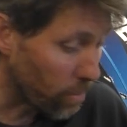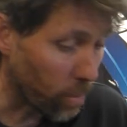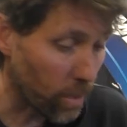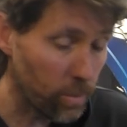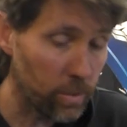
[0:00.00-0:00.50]
But
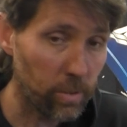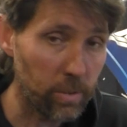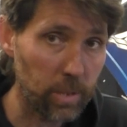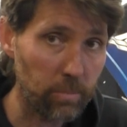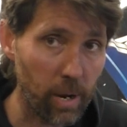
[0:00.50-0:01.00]
what I will do
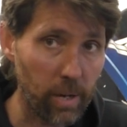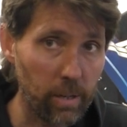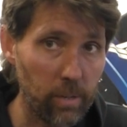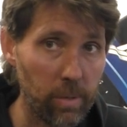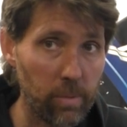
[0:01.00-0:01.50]
is spray it
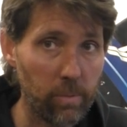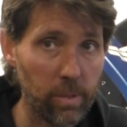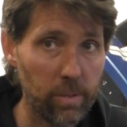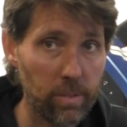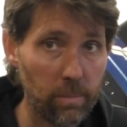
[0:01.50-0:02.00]
a little bit
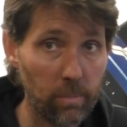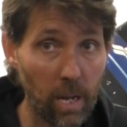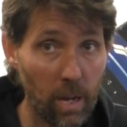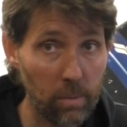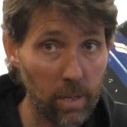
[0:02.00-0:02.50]
with some
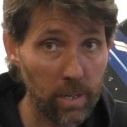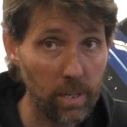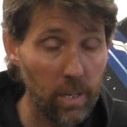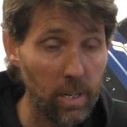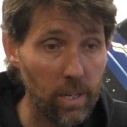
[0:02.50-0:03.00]
carb
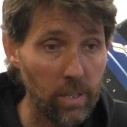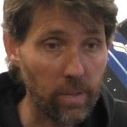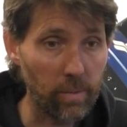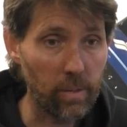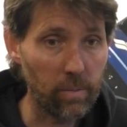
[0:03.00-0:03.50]
cleaner,
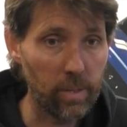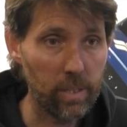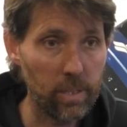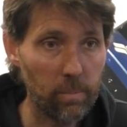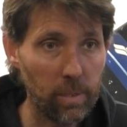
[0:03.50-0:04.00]
something
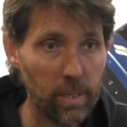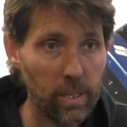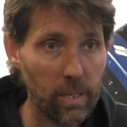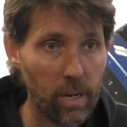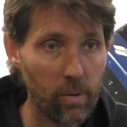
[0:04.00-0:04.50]

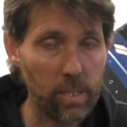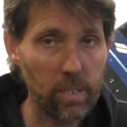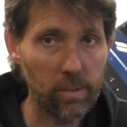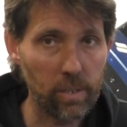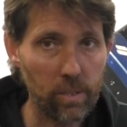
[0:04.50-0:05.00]
reasonably
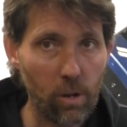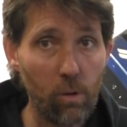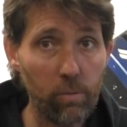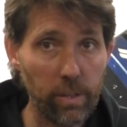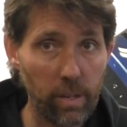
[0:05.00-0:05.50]
aggressive at
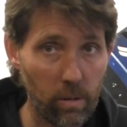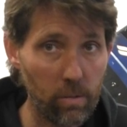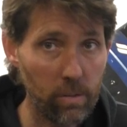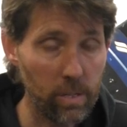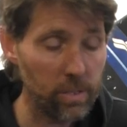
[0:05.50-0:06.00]
dissolving that
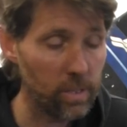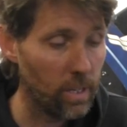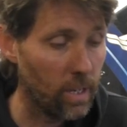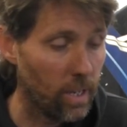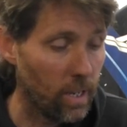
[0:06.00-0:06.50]
old grease,
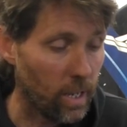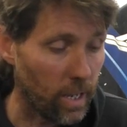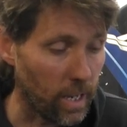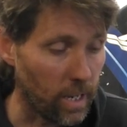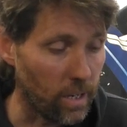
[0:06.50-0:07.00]

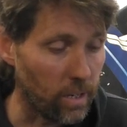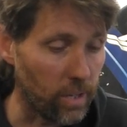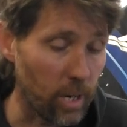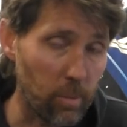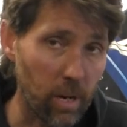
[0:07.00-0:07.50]
and
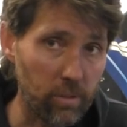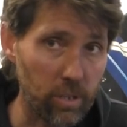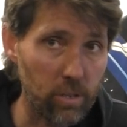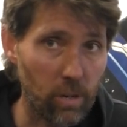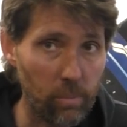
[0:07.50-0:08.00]
then I might even
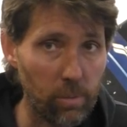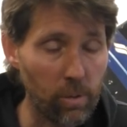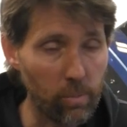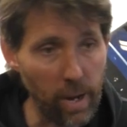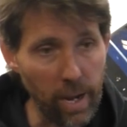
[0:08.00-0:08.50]
just try and
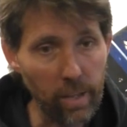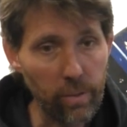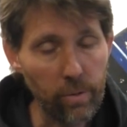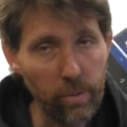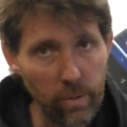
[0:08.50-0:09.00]
pull a rag
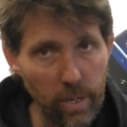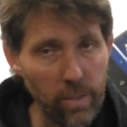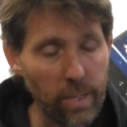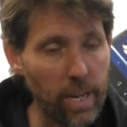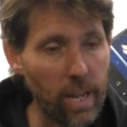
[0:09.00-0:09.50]
through,
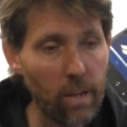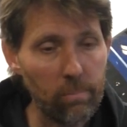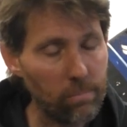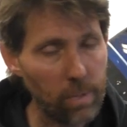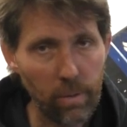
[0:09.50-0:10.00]
get that
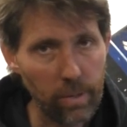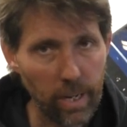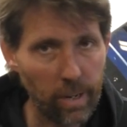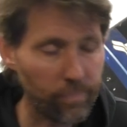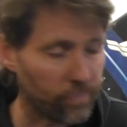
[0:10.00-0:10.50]
out, blow it
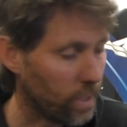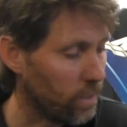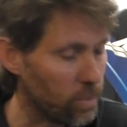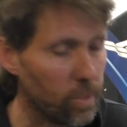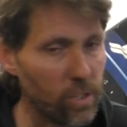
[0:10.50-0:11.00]
out.
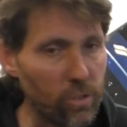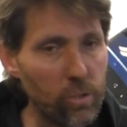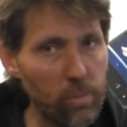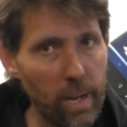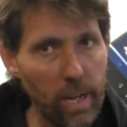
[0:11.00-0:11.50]
This one's not
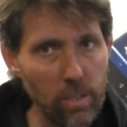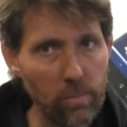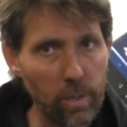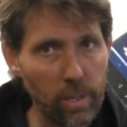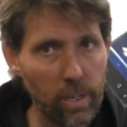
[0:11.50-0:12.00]
too bad,
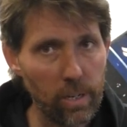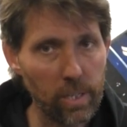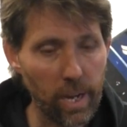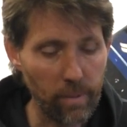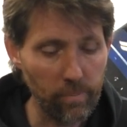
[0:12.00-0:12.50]
so I'm not going to go to
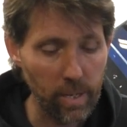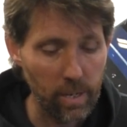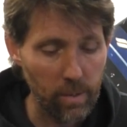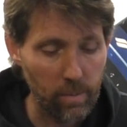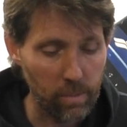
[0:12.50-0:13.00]
town,
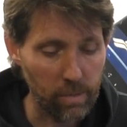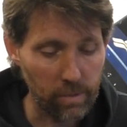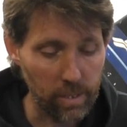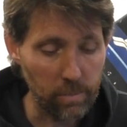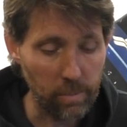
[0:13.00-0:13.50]
but
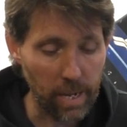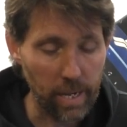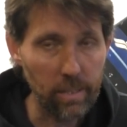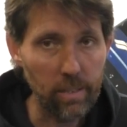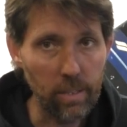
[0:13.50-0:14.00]
if it is
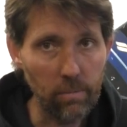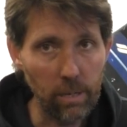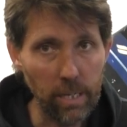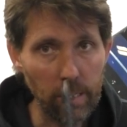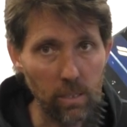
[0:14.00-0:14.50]
bad, then you
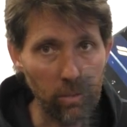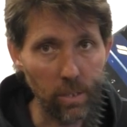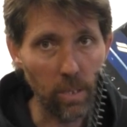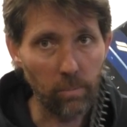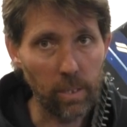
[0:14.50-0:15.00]
really need to look
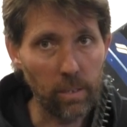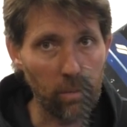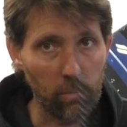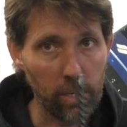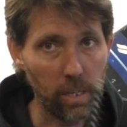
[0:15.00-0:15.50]
at something
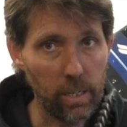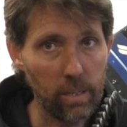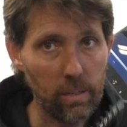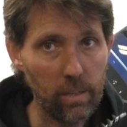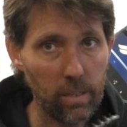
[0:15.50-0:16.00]
that'll
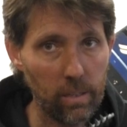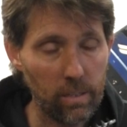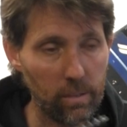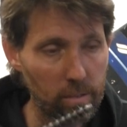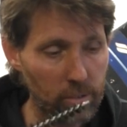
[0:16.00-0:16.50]
really
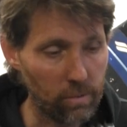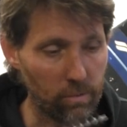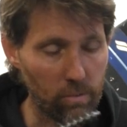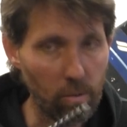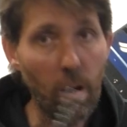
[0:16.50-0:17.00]
sort
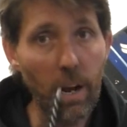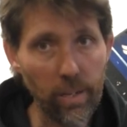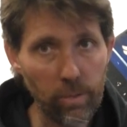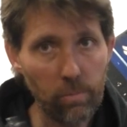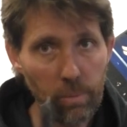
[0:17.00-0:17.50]
of
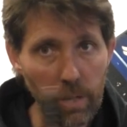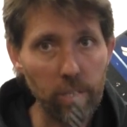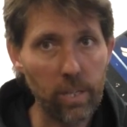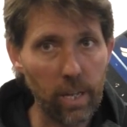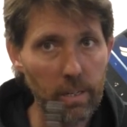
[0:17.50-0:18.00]
grind or
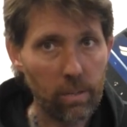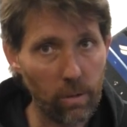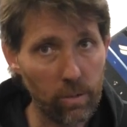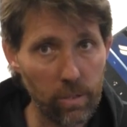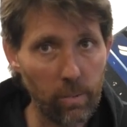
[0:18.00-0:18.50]
brush that
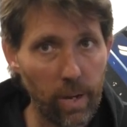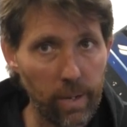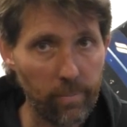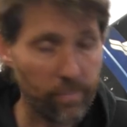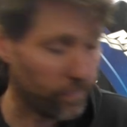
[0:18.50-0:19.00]
corrosion
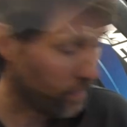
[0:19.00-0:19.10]
away.